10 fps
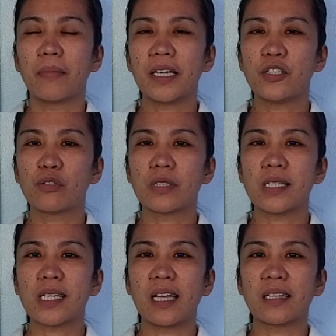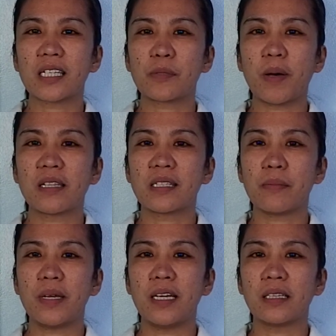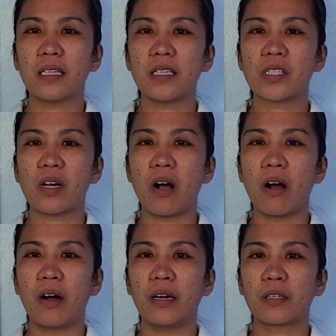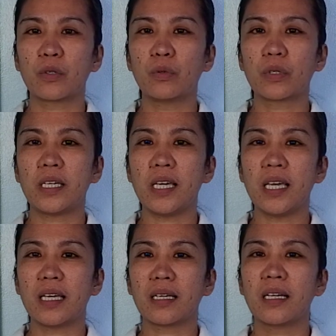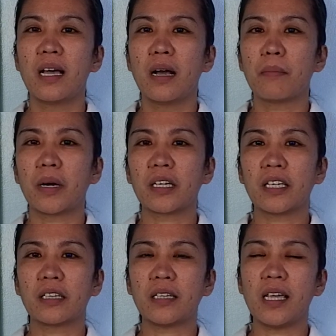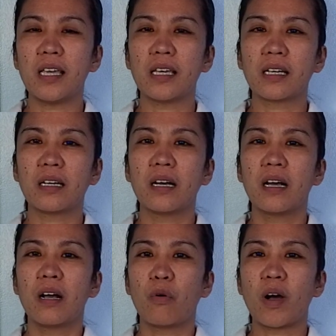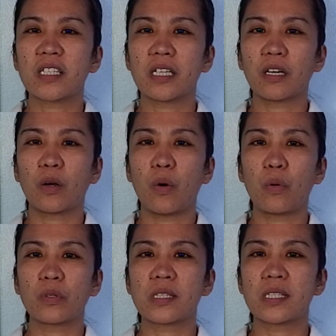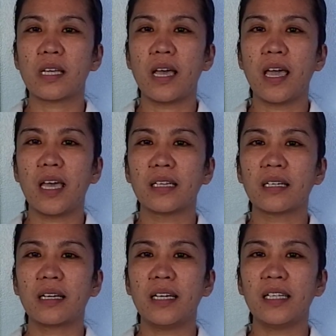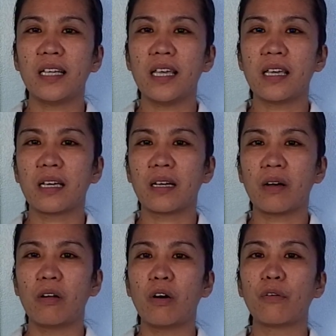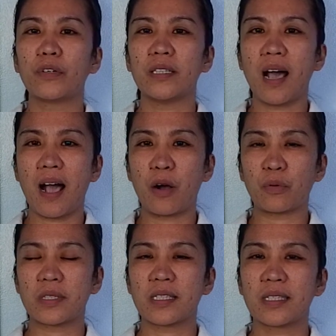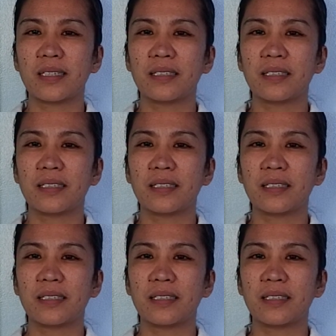My duties and responsibilities are cooking, marketing, washing clothes, and cleaning all over the house.